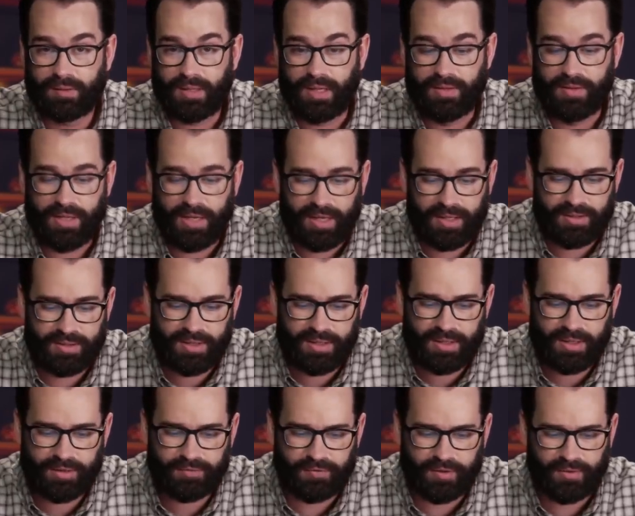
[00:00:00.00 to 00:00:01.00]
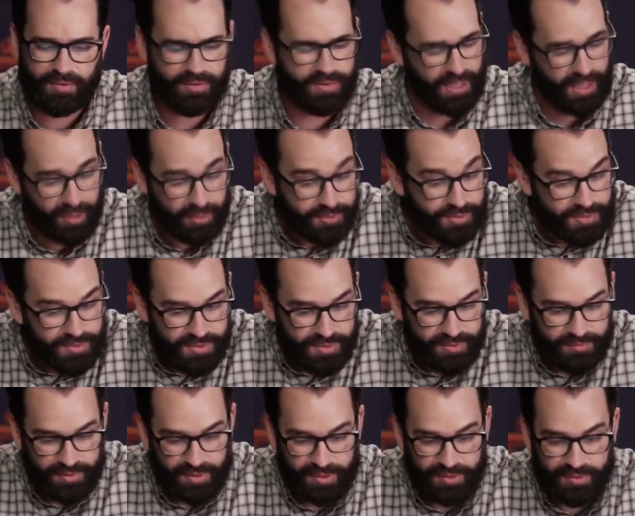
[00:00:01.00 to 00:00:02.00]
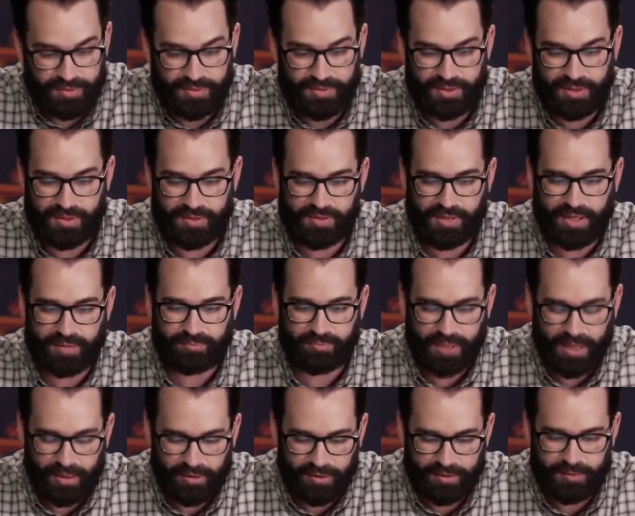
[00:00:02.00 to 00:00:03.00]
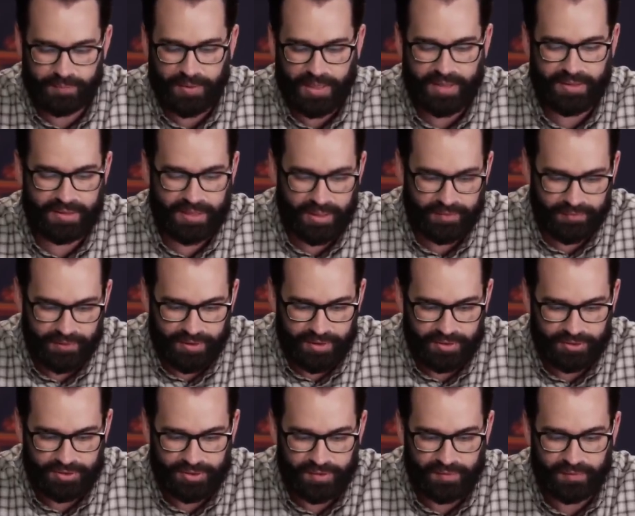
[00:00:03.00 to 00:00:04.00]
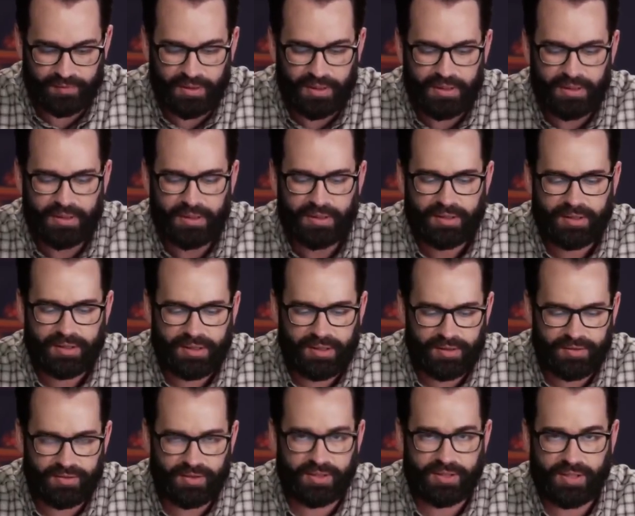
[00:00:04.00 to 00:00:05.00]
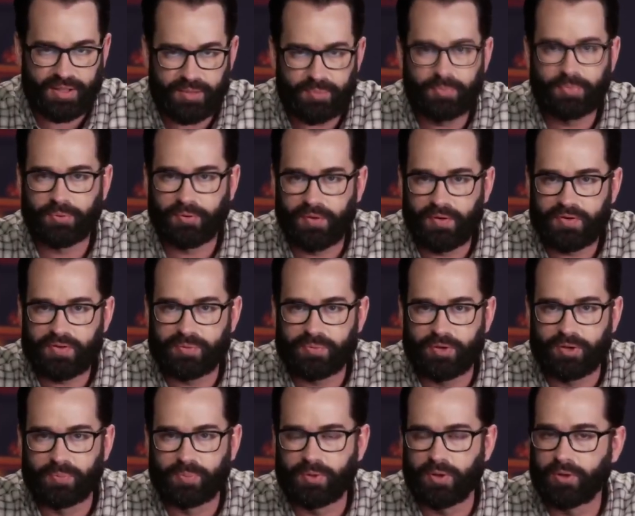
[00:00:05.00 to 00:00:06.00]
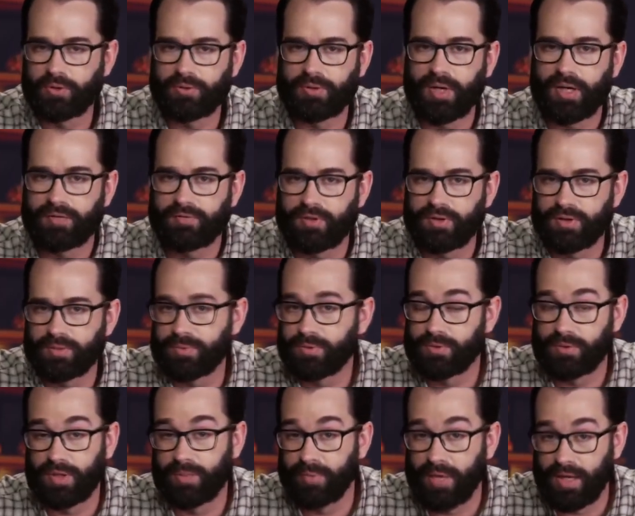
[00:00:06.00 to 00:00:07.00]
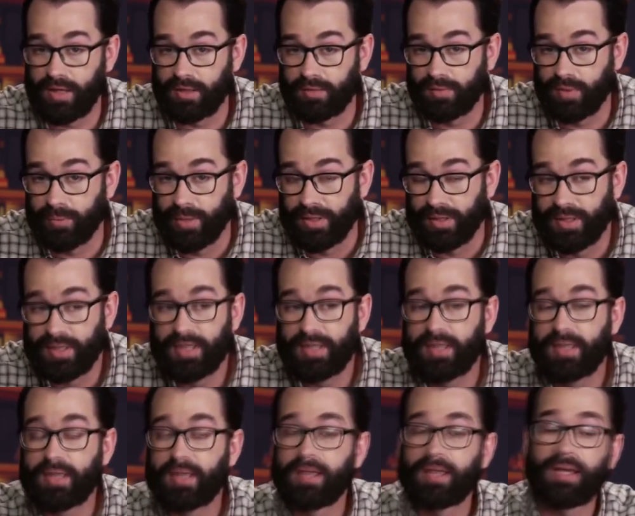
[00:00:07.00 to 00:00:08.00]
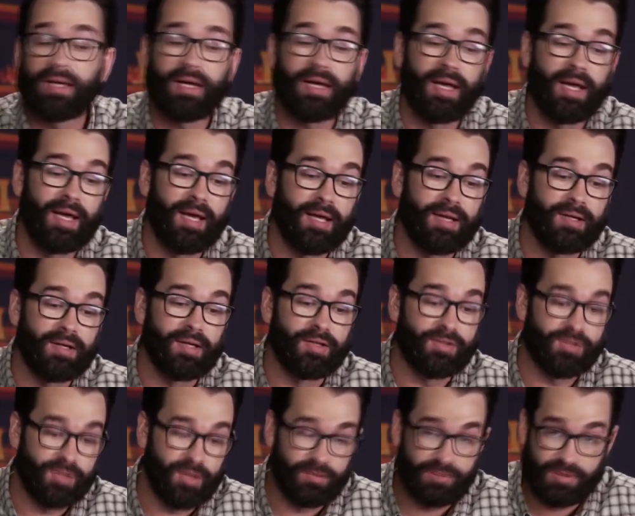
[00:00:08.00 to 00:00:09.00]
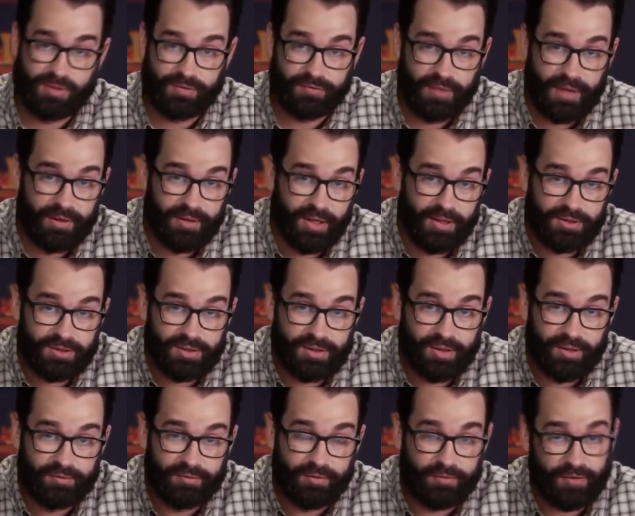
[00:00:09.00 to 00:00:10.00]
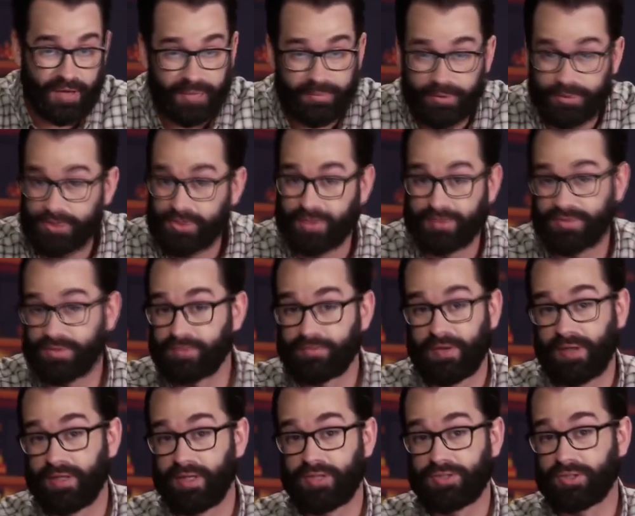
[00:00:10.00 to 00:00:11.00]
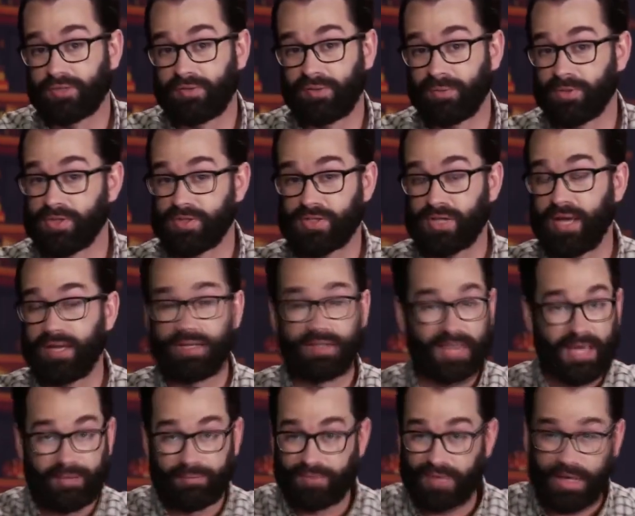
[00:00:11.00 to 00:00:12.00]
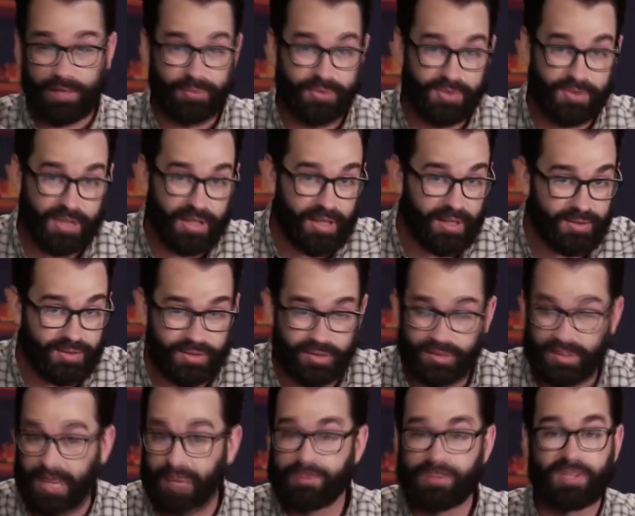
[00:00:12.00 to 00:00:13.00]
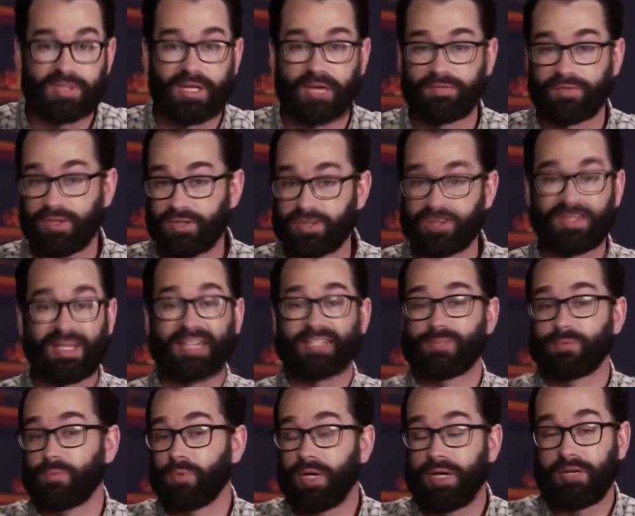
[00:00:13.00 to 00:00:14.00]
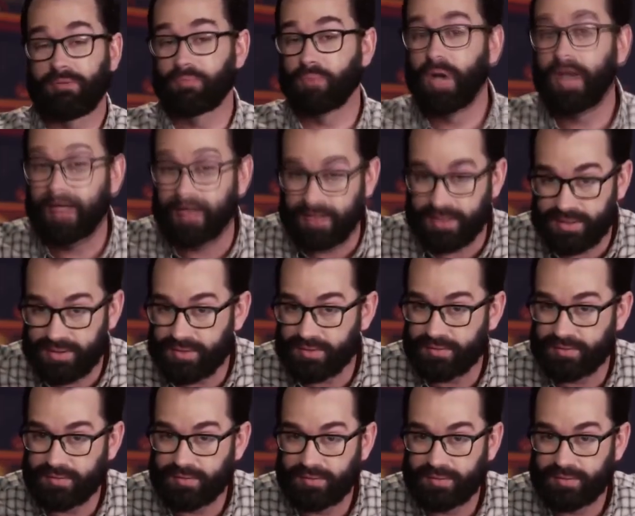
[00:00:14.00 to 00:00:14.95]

And the idea for thousands of years is that marriage, by definition, is an imprinciple procreative union between a man and a woman. And it serves as the foundation of the family, which serves as the foundation of human society. That, that was the answer. That was the definition. That's what it was.